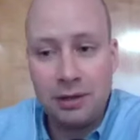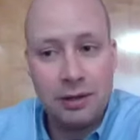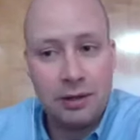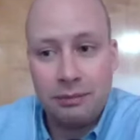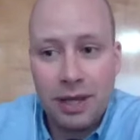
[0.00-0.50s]

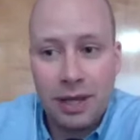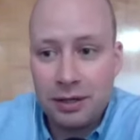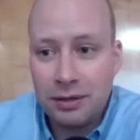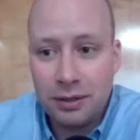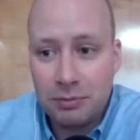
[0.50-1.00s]
And
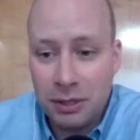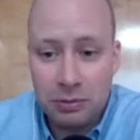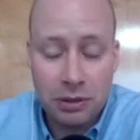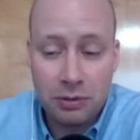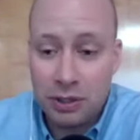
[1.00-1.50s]
candidly,
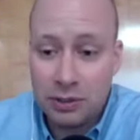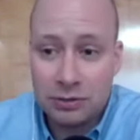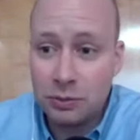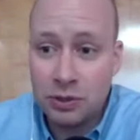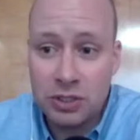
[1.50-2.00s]
maybe there
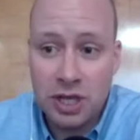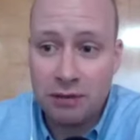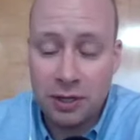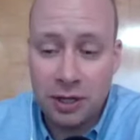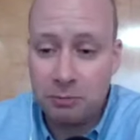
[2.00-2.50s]
is, and we just
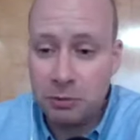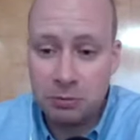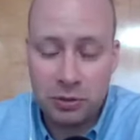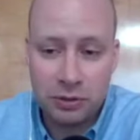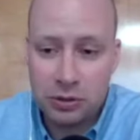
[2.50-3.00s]
haven't had
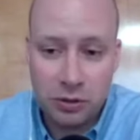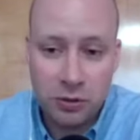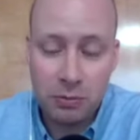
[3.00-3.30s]
people on the show.